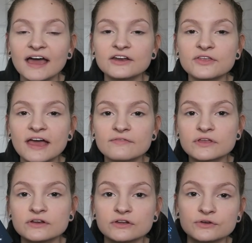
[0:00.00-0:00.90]
I know they have
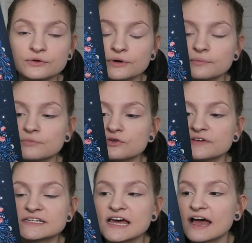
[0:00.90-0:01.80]
the new
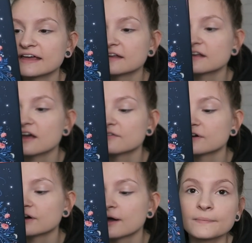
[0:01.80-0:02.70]
movie tie-in
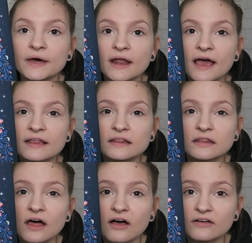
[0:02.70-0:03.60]
cover, but I
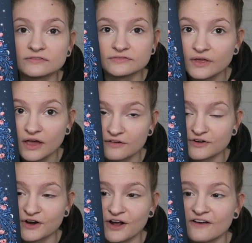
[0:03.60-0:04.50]
love the
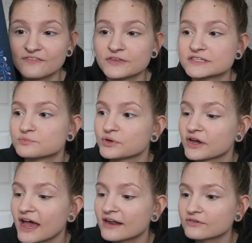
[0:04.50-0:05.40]
cover of this
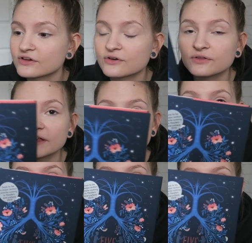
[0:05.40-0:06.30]
book. I don't know, like
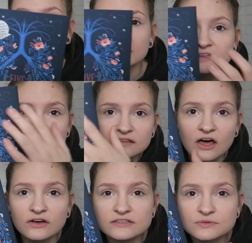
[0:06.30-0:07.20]
this stunning
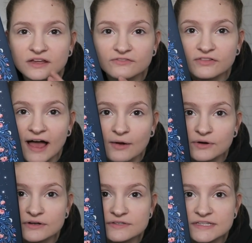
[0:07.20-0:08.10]
lungs with like
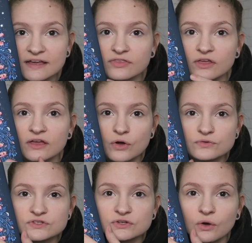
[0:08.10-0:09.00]
flowers and the
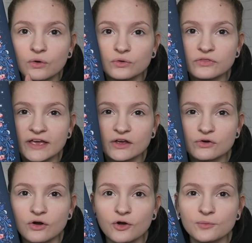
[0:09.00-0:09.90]
rose gold like
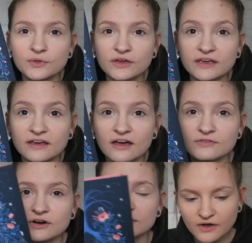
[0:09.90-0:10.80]
chrome looking
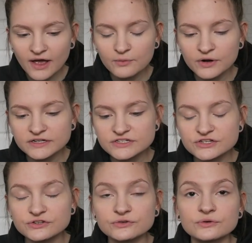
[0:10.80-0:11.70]
cover. So I wanted
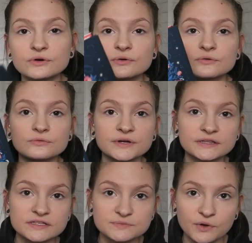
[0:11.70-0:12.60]
to
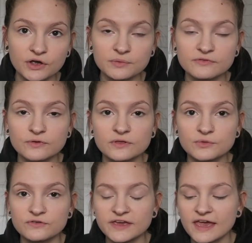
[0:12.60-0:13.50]
read this book before the
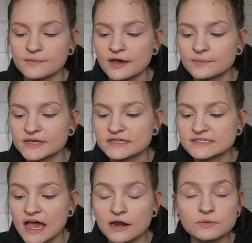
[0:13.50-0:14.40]
movie came out
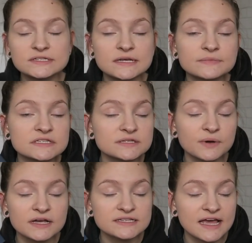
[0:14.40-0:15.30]
because I don't want something
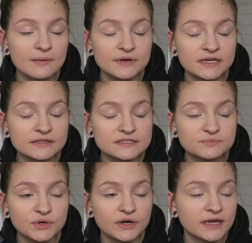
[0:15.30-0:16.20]
surprising happening in this
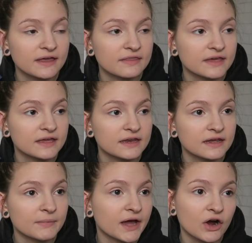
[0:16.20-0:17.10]
book and
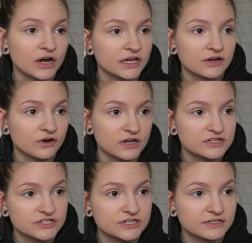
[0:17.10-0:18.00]
then my heart get
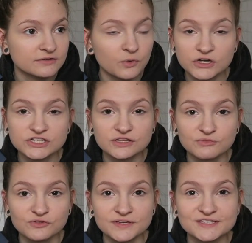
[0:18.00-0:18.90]
crushed watching the
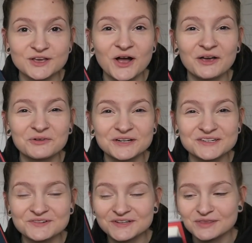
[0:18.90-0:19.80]
movie, so I wanted
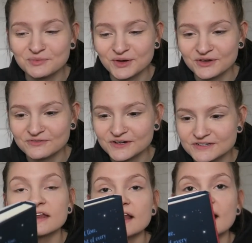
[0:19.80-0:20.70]
to read the book first. And it